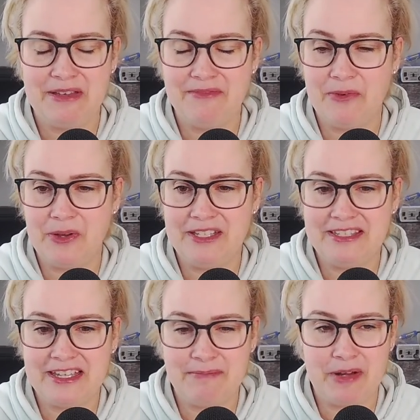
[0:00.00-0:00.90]
my
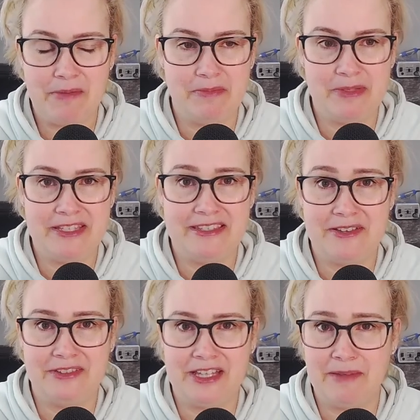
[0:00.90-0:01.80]
voice. I probably
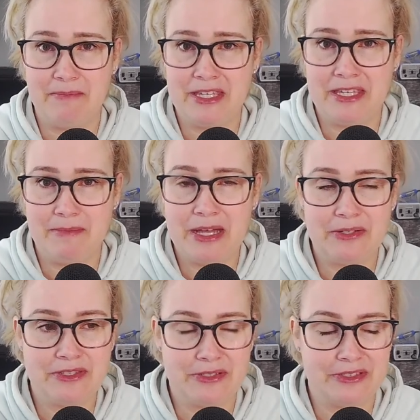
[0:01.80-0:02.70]
sound like Mickey
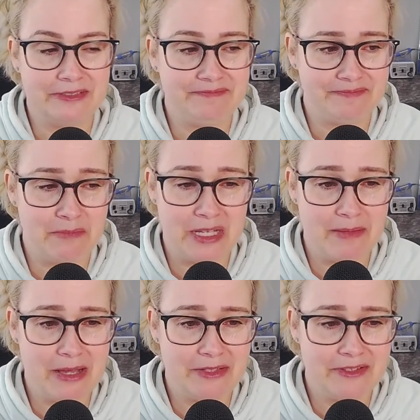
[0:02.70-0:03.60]
Mouse or
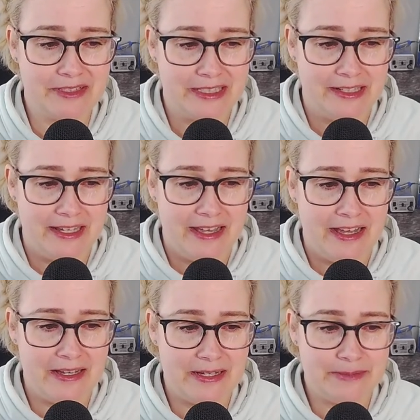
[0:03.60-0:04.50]
Minnie Mouse.
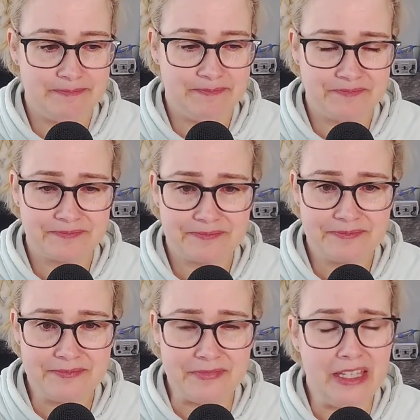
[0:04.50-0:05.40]
Um,
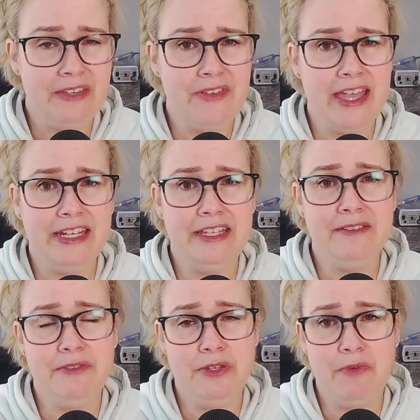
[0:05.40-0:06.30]
if
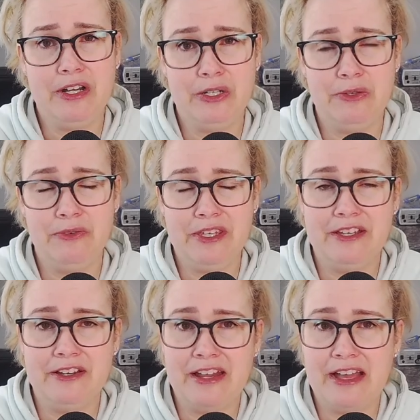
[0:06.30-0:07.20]
any of you are new
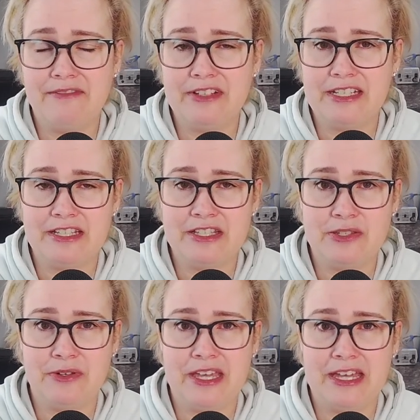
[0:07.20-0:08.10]
here and haven't done
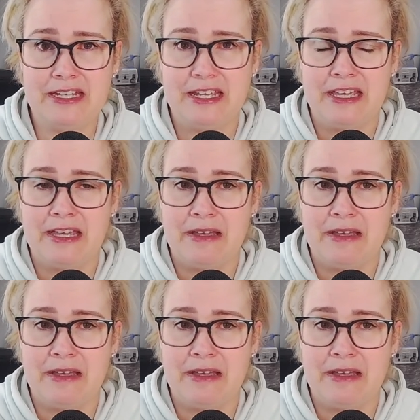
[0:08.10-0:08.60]
so yet,